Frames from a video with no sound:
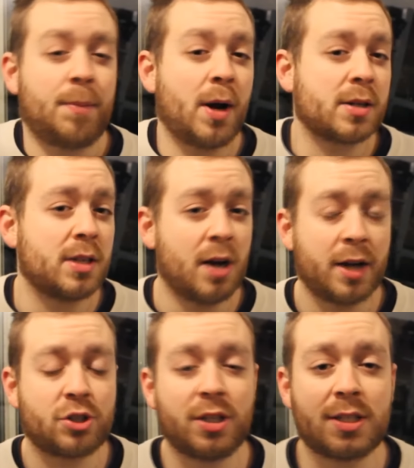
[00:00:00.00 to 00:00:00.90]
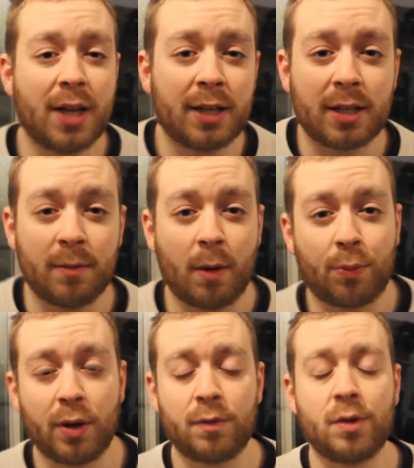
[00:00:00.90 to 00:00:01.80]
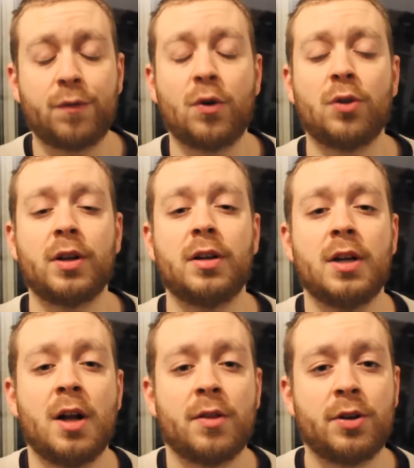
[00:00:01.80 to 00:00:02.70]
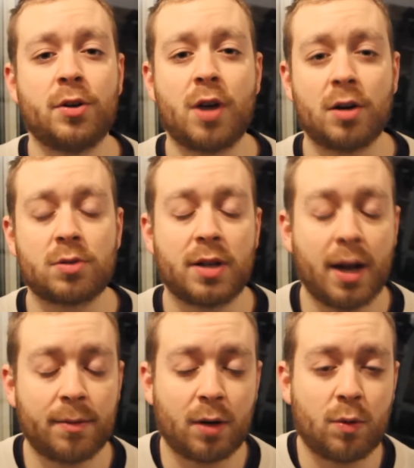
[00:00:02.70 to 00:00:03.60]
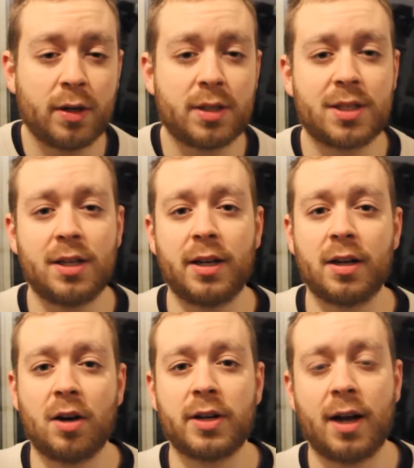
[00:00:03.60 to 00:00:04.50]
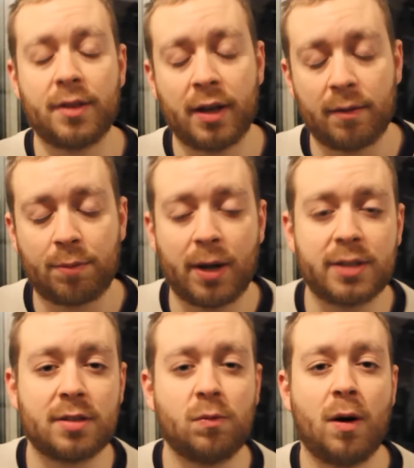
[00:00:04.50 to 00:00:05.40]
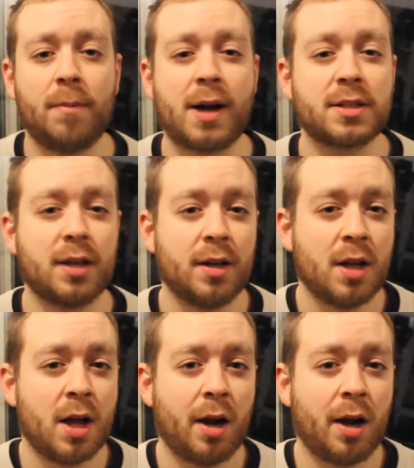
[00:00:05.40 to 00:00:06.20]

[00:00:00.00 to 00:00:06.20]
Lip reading: Personally, I actually said in my preview for the Newcastle game that I wanted to see Lingard out there in place of Juan Mata.